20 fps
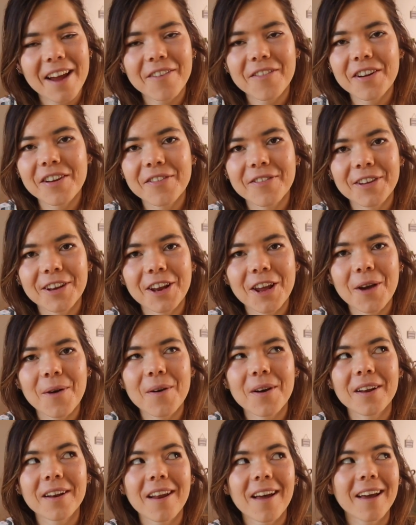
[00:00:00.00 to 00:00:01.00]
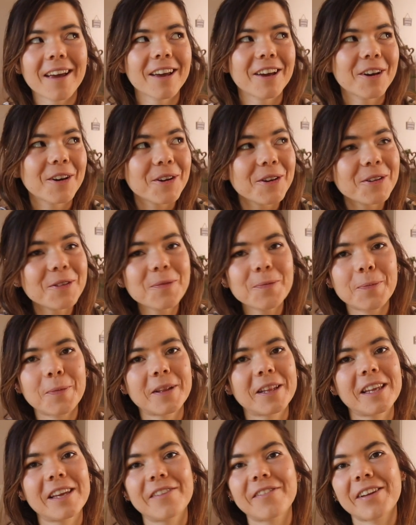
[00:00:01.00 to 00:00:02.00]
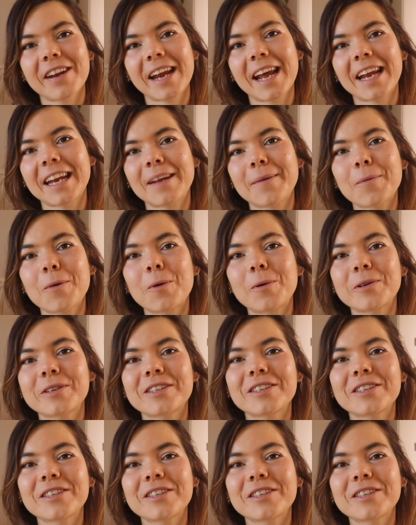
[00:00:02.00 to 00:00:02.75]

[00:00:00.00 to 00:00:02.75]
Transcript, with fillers: every video and I couldn't believe it anymore.